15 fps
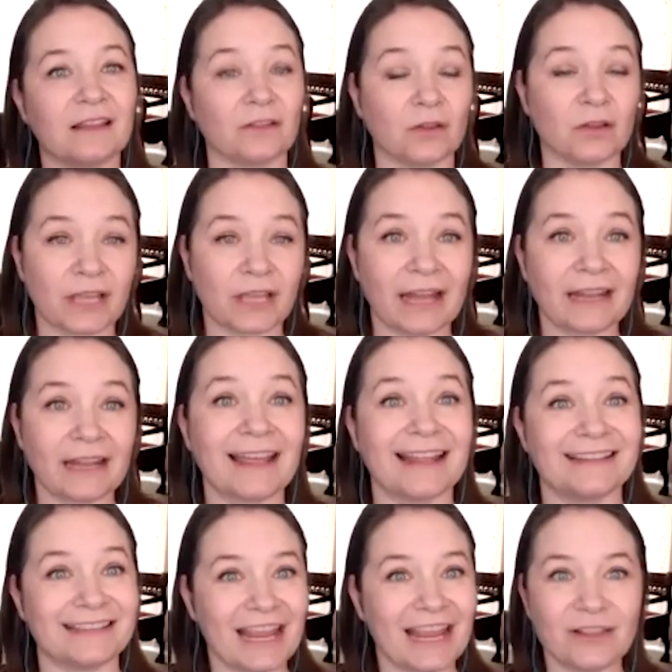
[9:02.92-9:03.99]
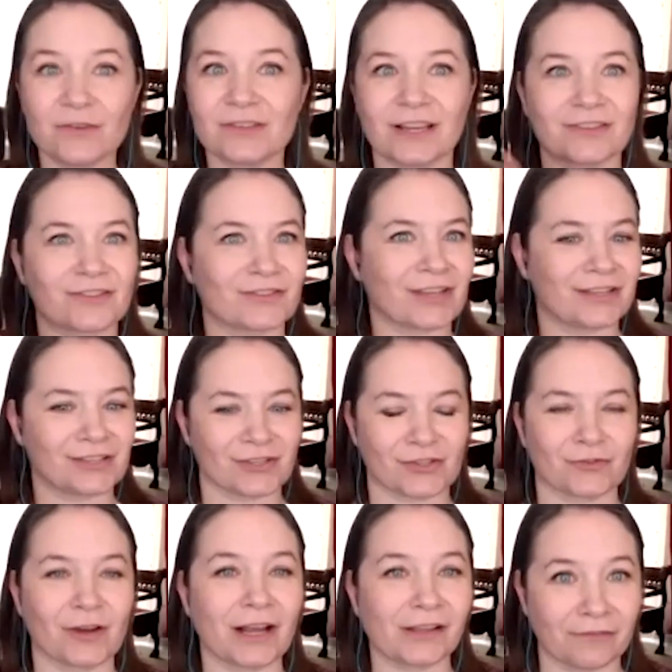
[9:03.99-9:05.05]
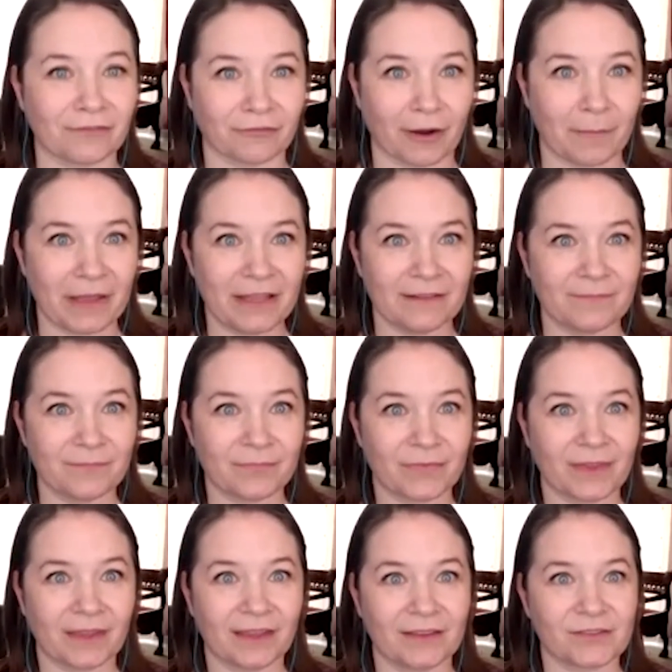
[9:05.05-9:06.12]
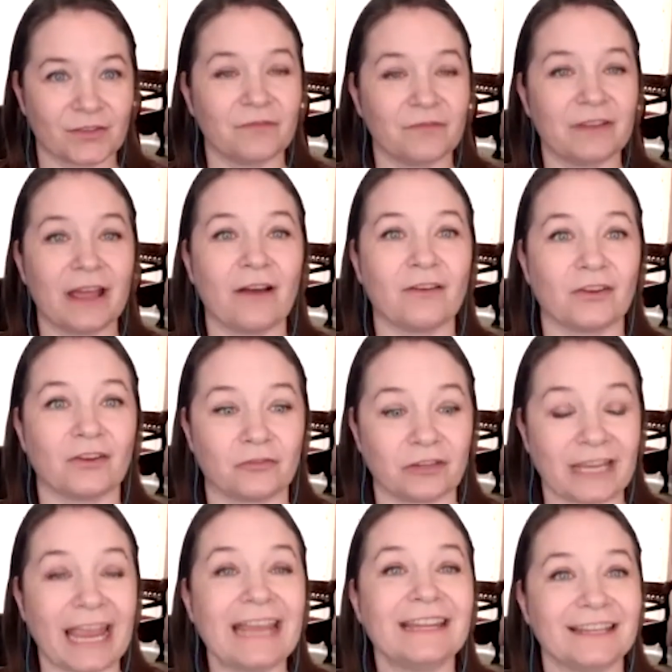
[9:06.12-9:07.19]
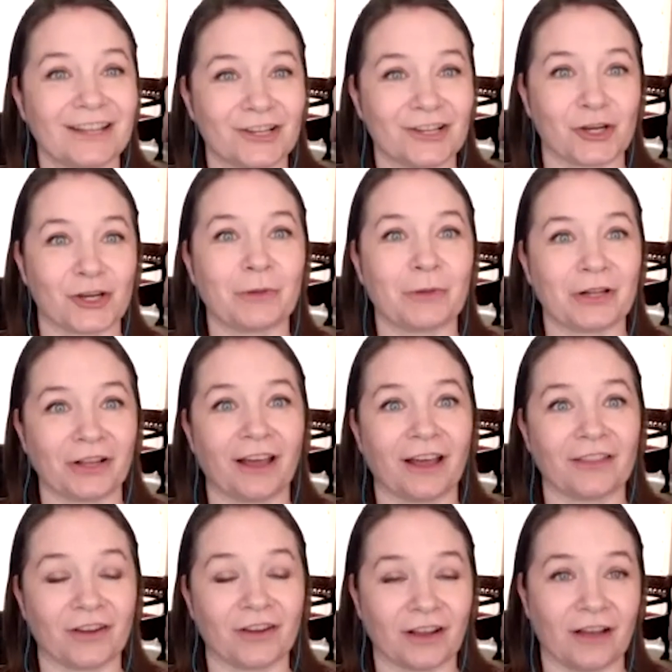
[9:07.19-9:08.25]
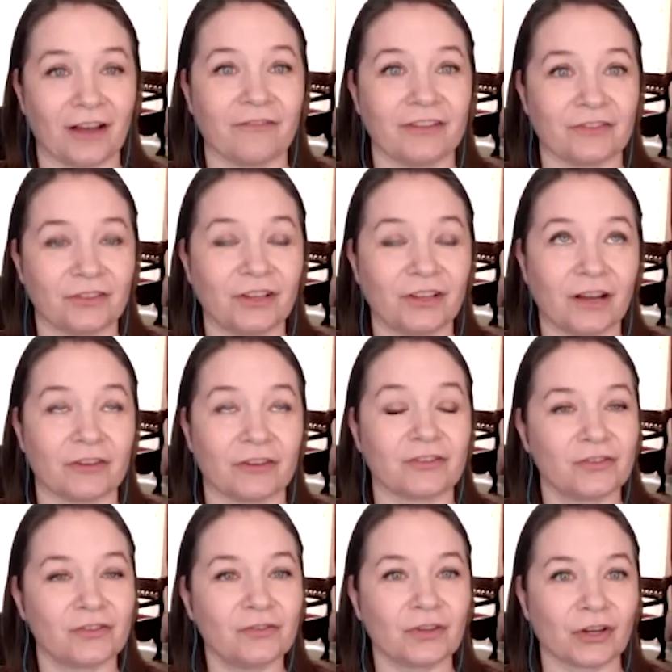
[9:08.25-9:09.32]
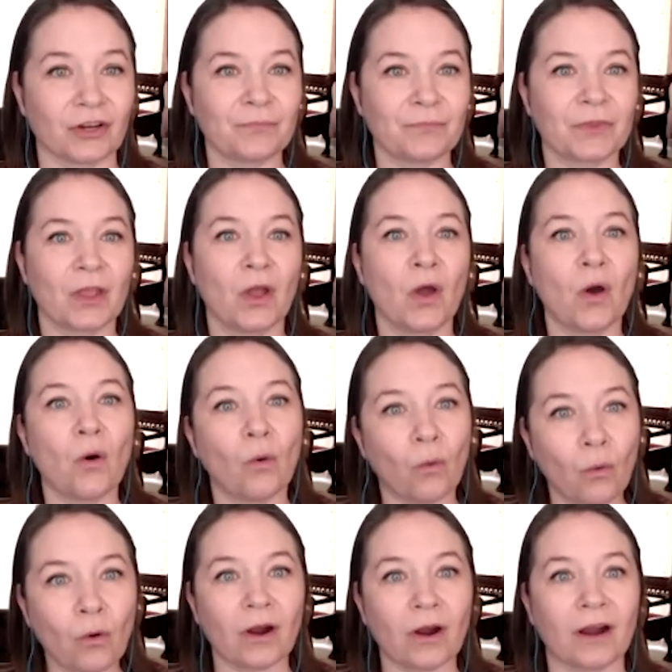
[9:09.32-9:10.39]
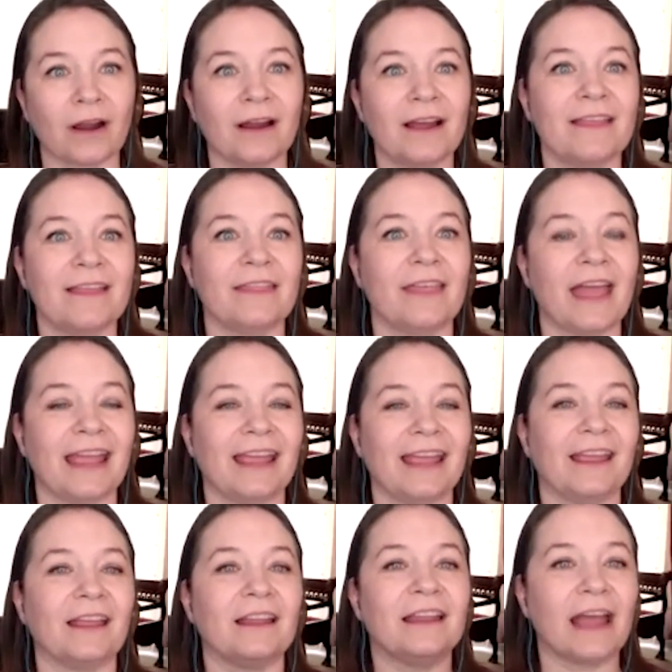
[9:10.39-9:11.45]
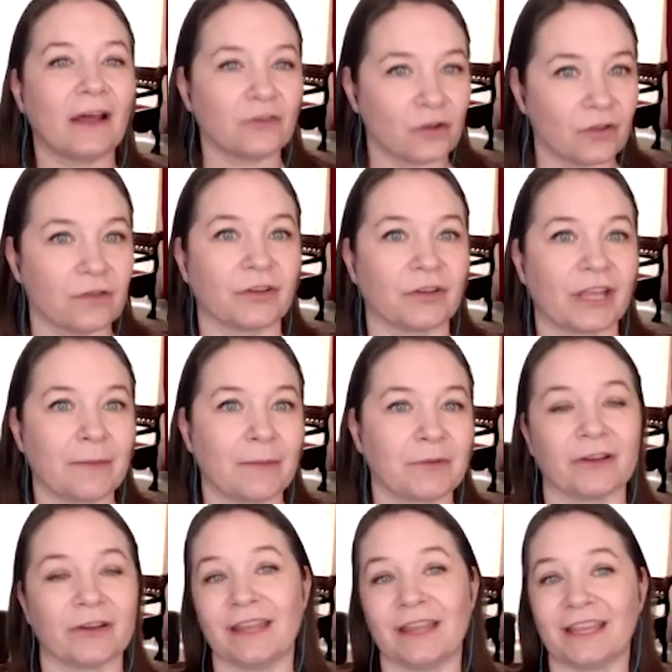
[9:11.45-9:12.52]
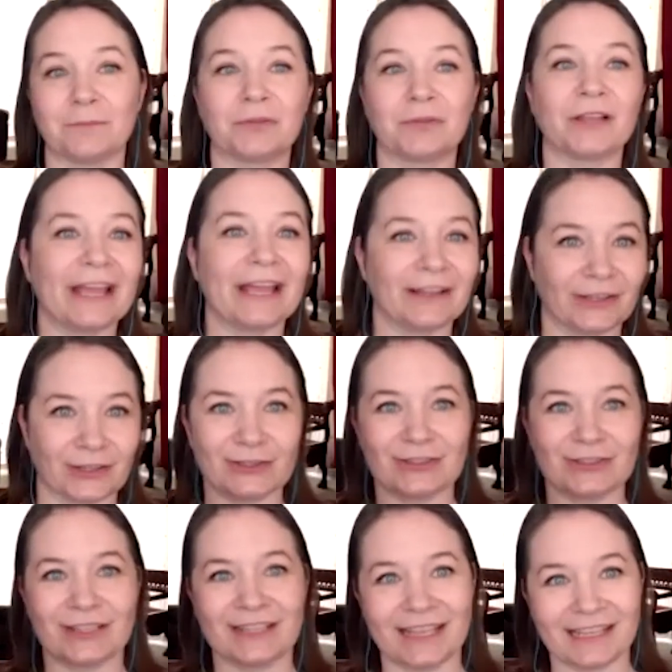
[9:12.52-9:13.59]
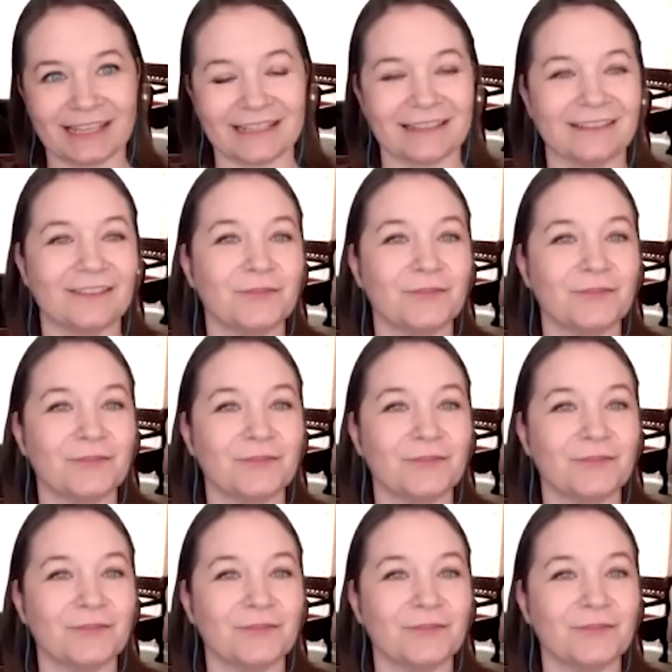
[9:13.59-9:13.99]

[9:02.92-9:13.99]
look at it and take those exercises directly from it. So you've now created a German uncovered covered, covered tutor or they now know the vocabulary and they can play a little and they can